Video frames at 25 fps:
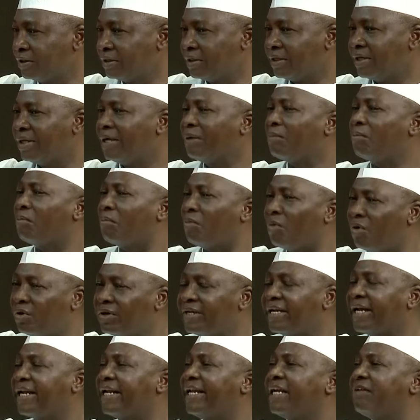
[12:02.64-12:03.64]
more
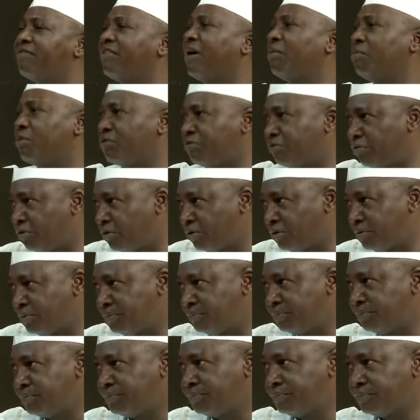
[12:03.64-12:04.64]
than ever before,
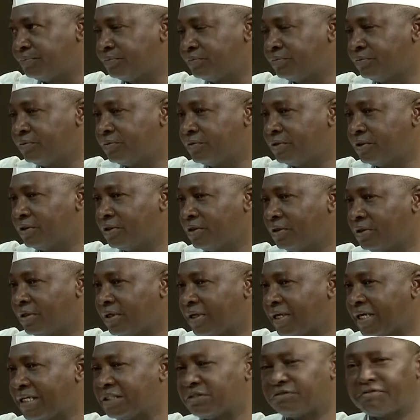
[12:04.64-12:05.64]

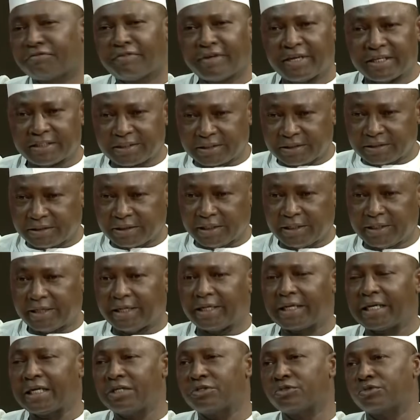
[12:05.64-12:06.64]
as far as the area
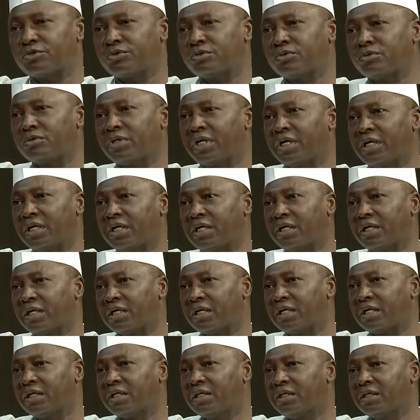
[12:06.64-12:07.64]
council
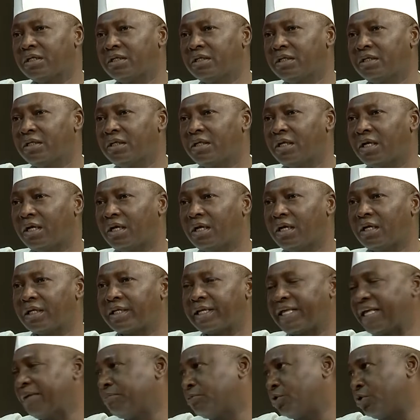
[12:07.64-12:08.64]

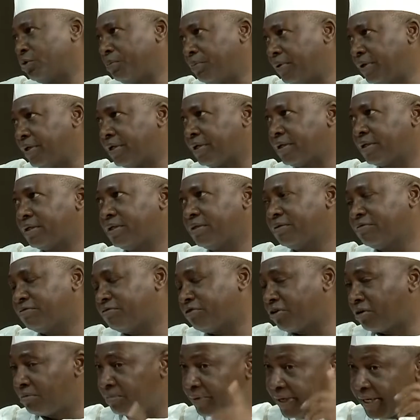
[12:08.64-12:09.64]
came to be
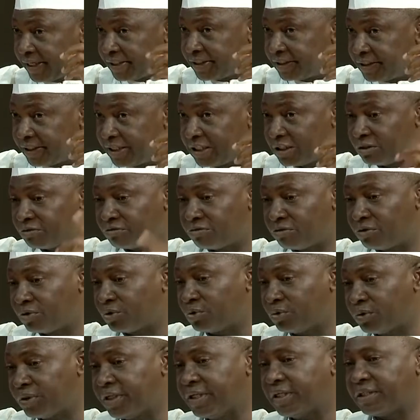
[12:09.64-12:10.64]
from 1984 to
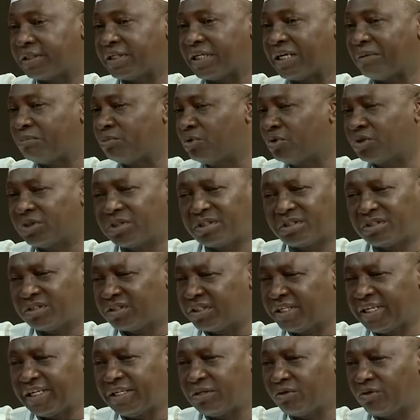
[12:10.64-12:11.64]
date. I'm not
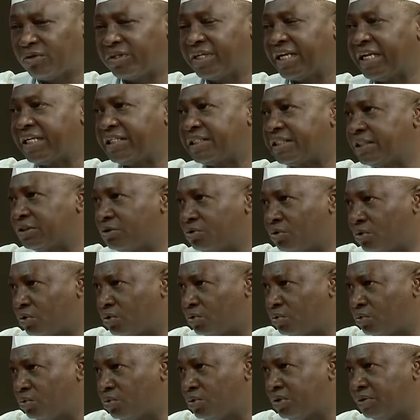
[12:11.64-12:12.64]
saying others did not
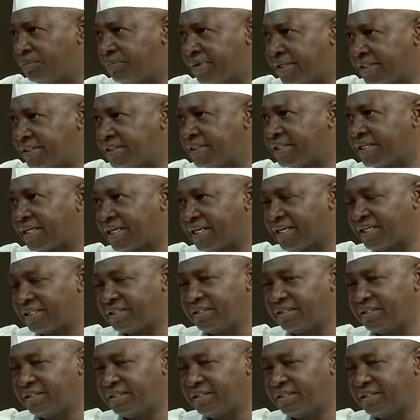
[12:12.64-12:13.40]
do the best they can,